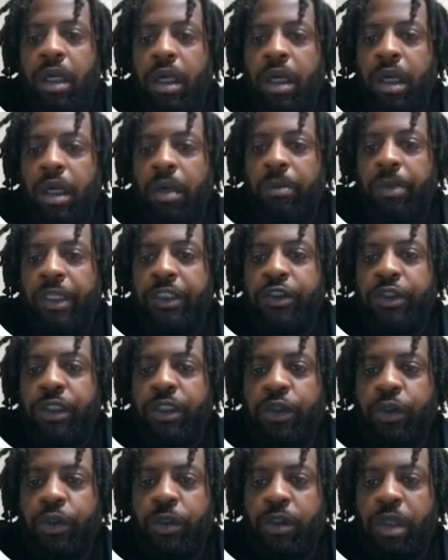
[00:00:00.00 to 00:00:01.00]
uh, but you
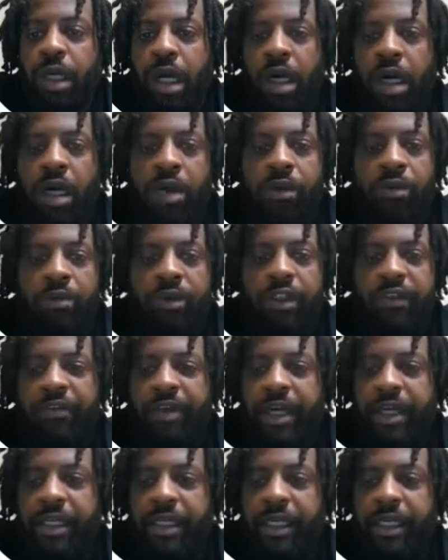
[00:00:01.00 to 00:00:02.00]
can do a uh,
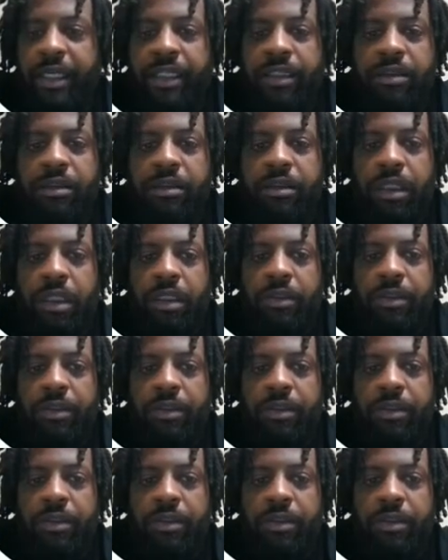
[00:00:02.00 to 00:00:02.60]
refinance.